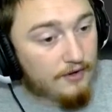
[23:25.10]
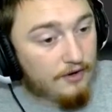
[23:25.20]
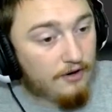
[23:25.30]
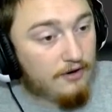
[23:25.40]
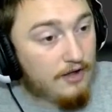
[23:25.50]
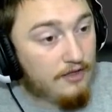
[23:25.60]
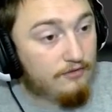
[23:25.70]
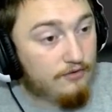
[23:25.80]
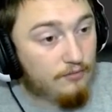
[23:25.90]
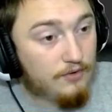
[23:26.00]
Alright,
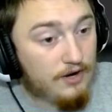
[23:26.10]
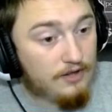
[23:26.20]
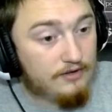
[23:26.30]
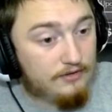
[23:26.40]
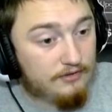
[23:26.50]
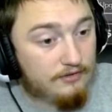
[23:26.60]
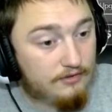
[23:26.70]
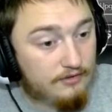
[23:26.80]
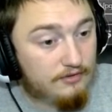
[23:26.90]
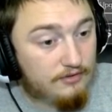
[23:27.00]
so we're at
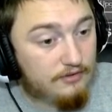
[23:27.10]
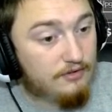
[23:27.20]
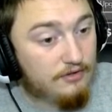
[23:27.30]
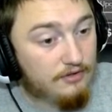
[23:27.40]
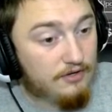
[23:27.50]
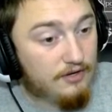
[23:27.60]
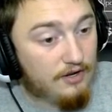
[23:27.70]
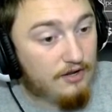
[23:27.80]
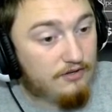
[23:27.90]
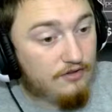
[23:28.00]

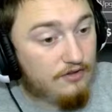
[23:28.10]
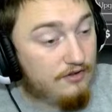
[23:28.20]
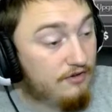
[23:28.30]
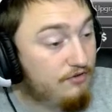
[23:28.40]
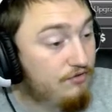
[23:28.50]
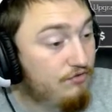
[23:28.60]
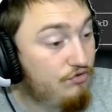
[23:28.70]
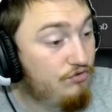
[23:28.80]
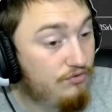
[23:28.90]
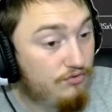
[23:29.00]
e to the
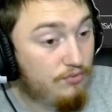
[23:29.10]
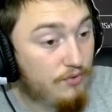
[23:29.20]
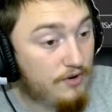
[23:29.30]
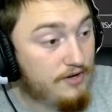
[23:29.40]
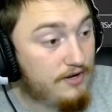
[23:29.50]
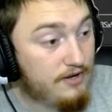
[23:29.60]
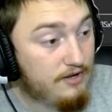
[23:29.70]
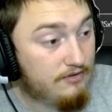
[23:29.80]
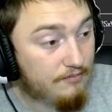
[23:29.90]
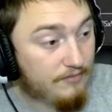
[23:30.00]

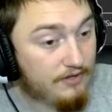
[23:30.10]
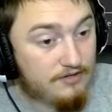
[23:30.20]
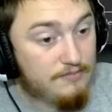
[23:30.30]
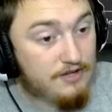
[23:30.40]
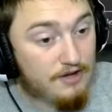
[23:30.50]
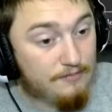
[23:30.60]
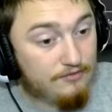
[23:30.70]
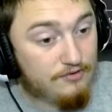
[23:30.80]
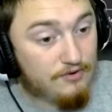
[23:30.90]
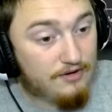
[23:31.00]
20-something CPM. Let's
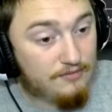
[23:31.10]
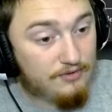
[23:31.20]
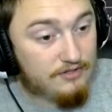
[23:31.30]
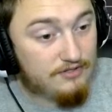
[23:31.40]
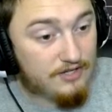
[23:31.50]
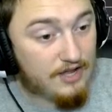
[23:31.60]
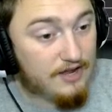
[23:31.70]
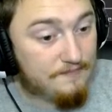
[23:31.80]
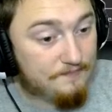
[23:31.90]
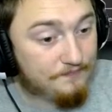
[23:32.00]
go ahead and release a
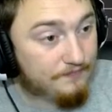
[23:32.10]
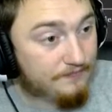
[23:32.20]
game.